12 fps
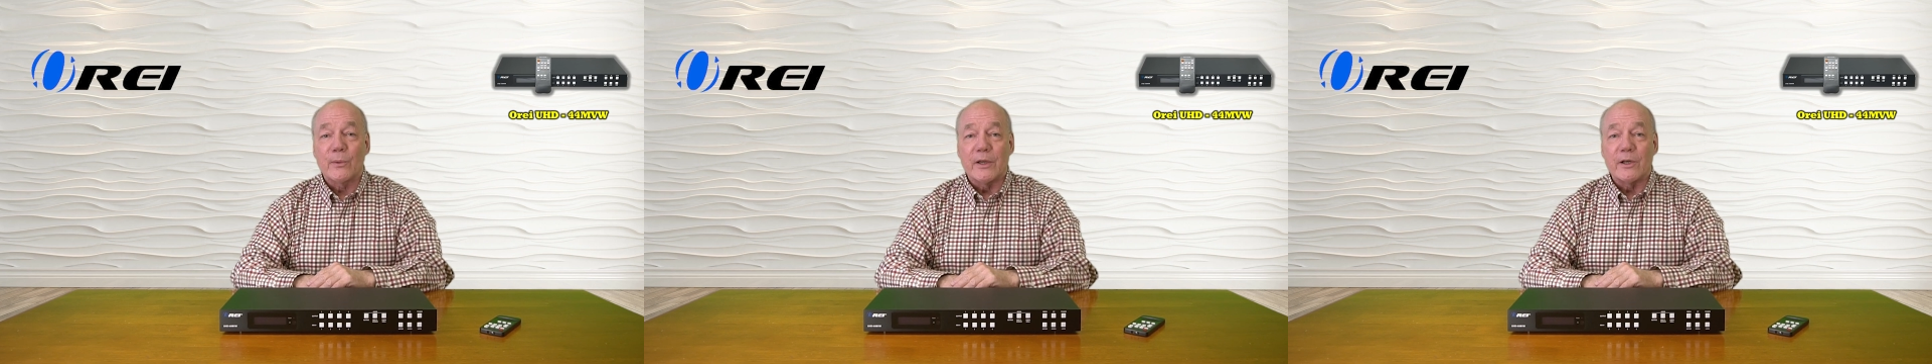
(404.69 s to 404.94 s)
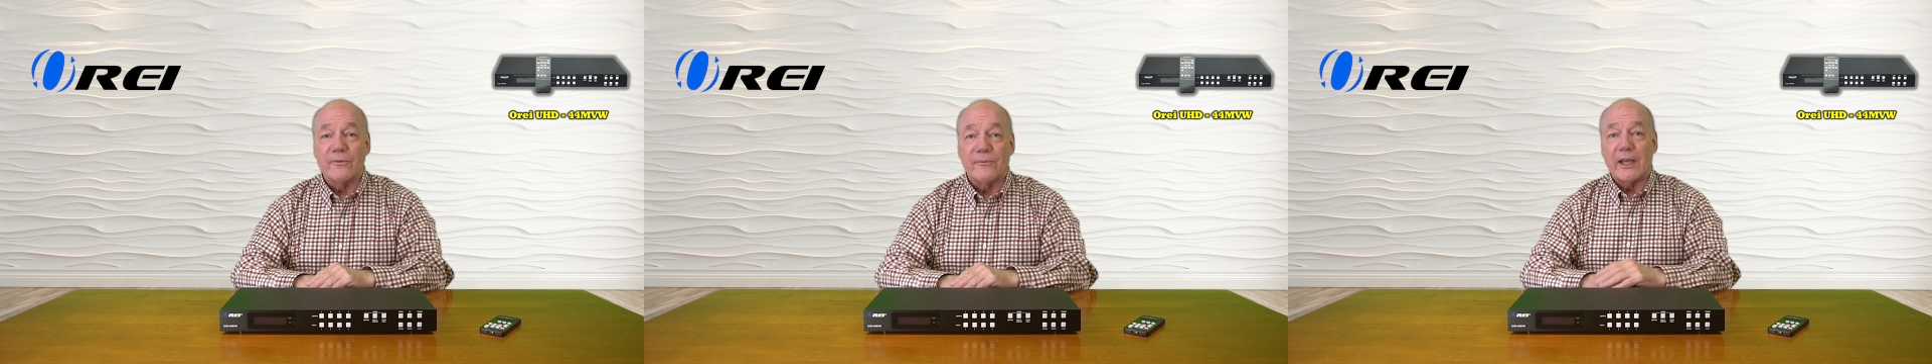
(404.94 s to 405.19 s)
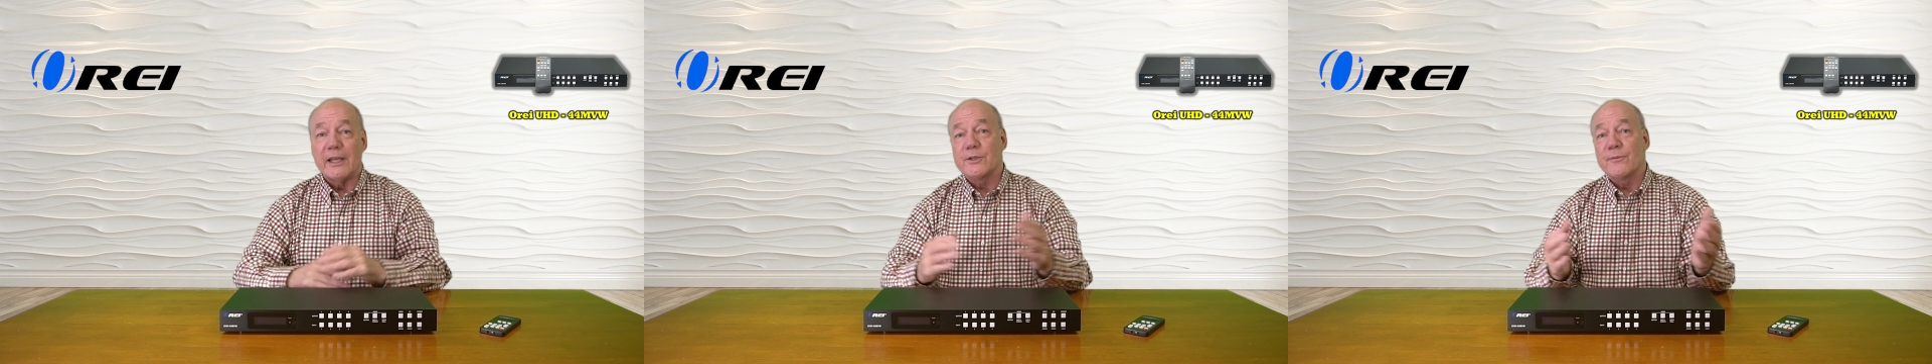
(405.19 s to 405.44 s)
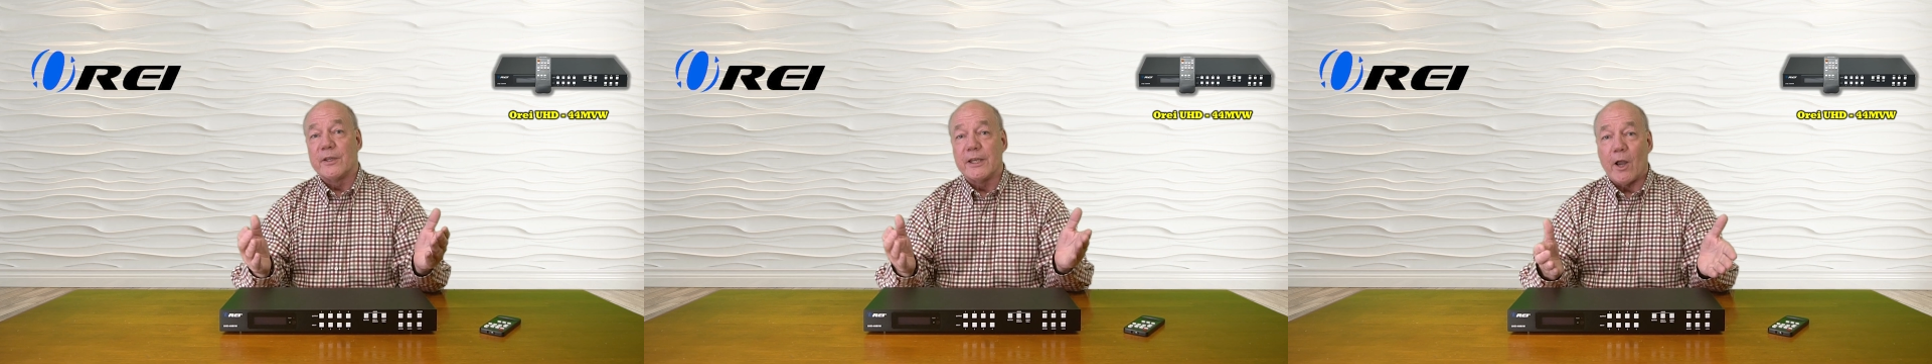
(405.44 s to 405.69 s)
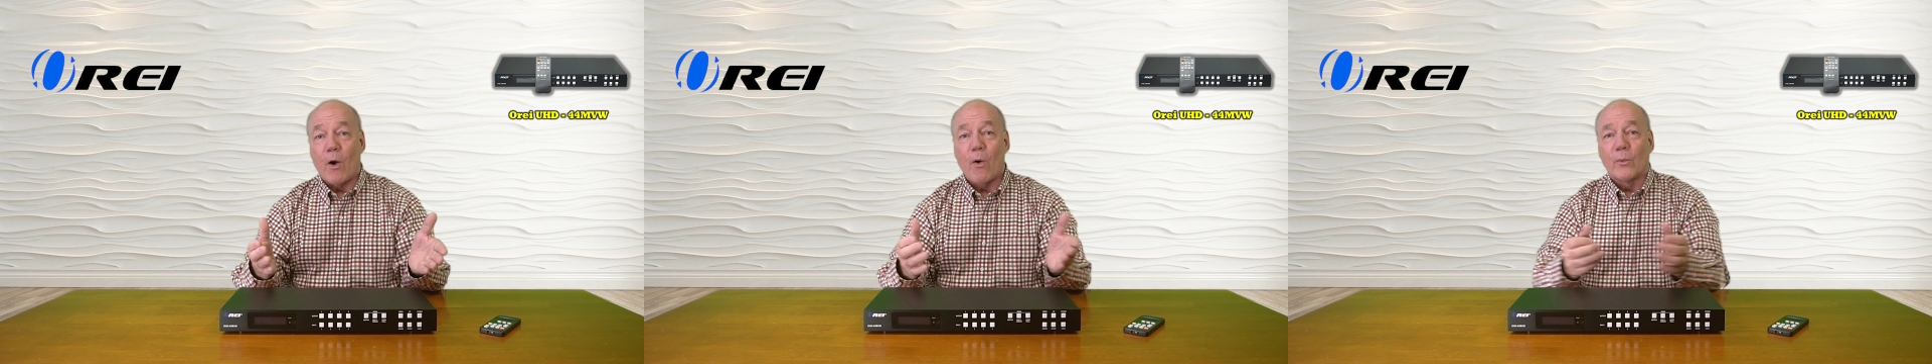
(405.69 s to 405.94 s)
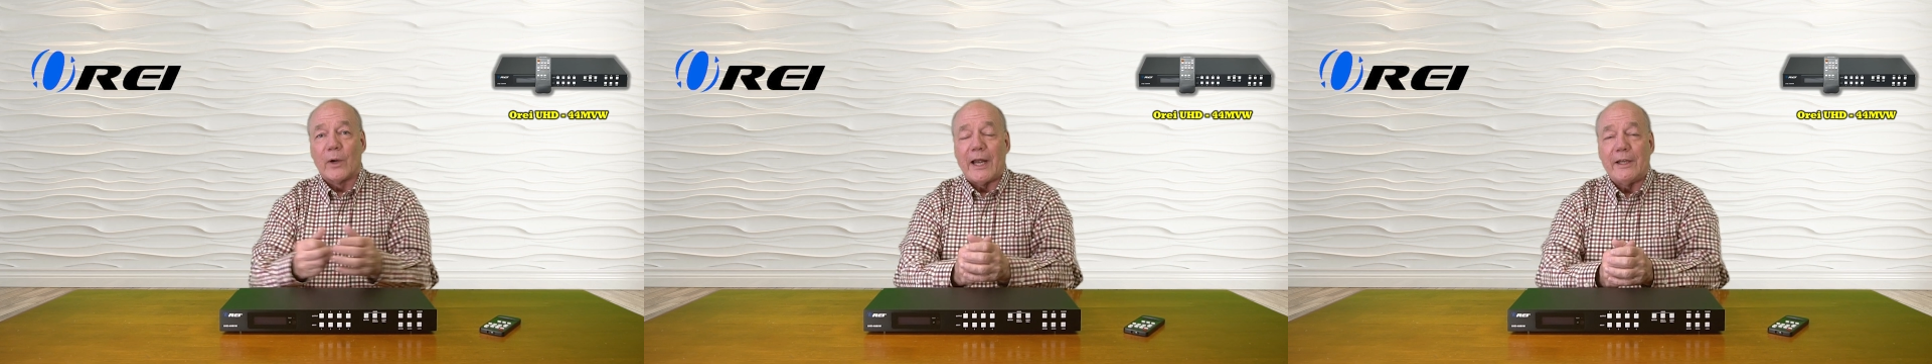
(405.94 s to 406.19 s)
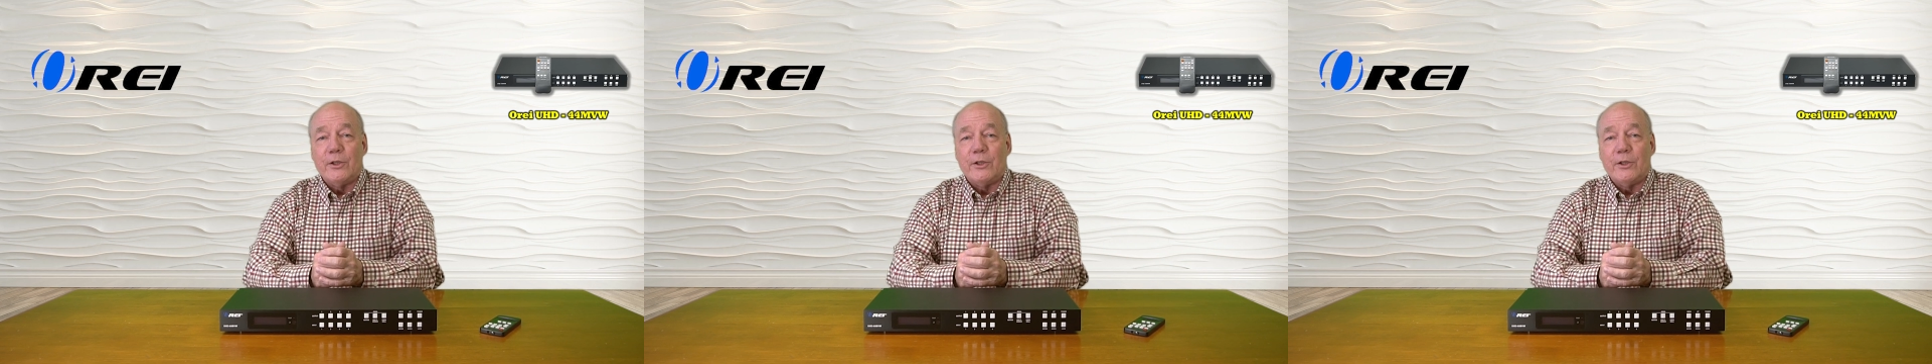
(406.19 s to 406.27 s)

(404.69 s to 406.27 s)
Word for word: interface for the OREI